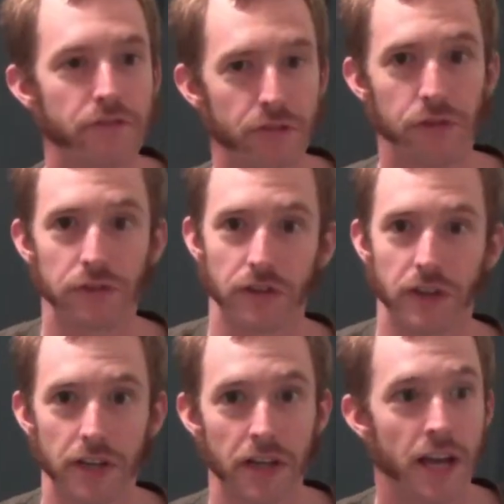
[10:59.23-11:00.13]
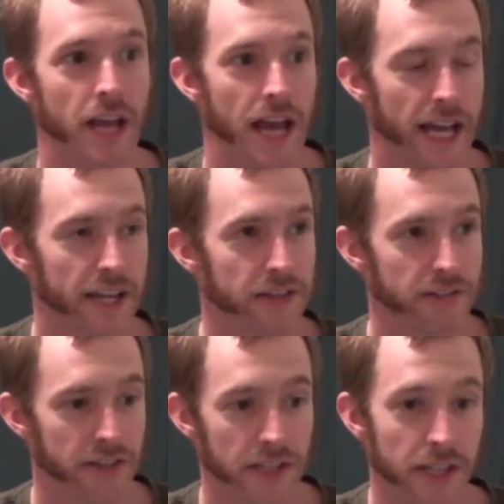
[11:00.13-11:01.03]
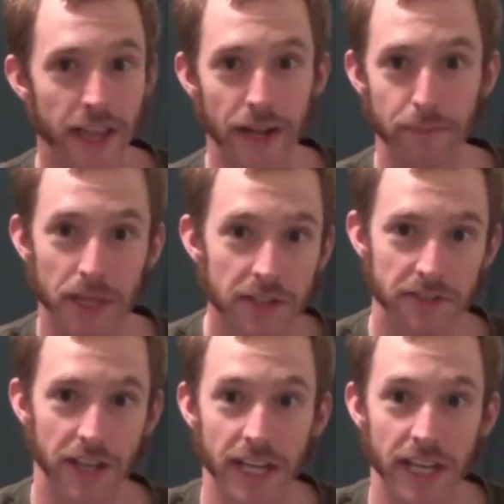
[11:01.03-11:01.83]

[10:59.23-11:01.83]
folks, I guess that pizza, I